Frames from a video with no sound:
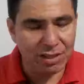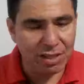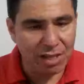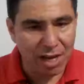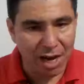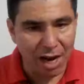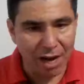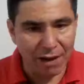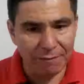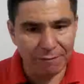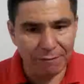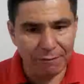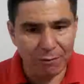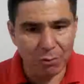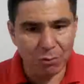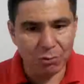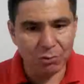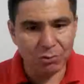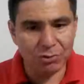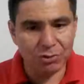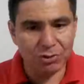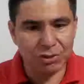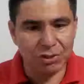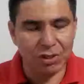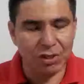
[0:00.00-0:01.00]
guy
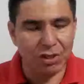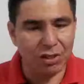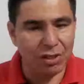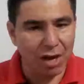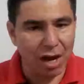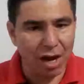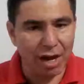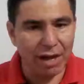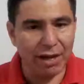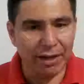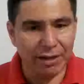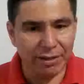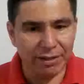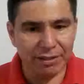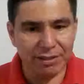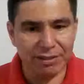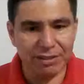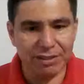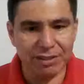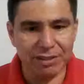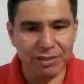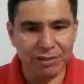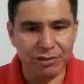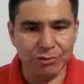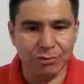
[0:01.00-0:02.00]

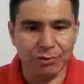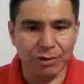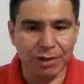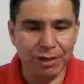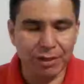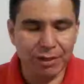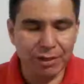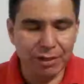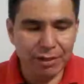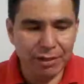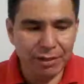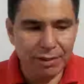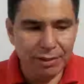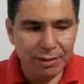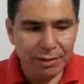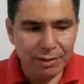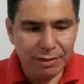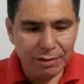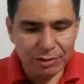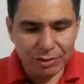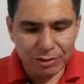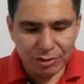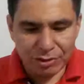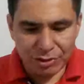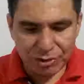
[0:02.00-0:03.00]
audiences, all right.
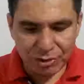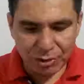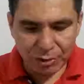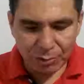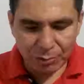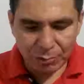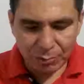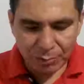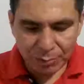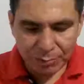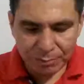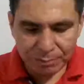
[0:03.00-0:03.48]
So